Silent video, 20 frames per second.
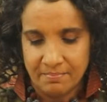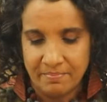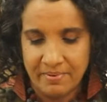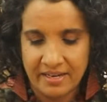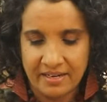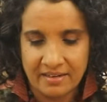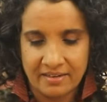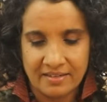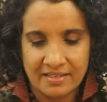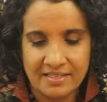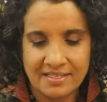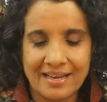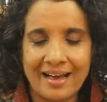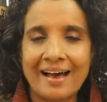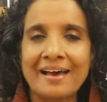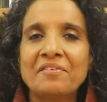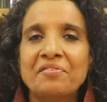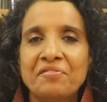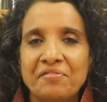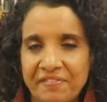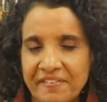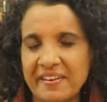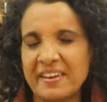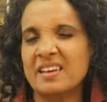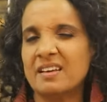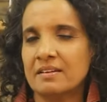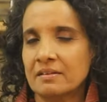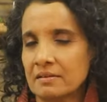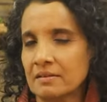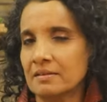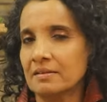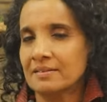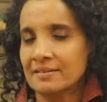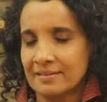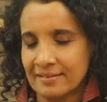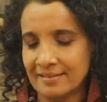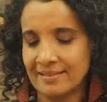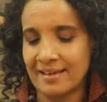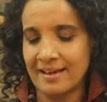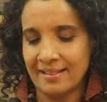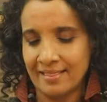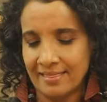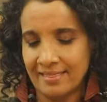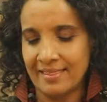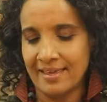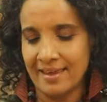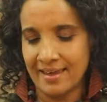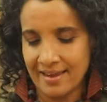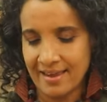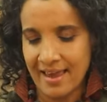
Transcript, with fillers: because I feel that they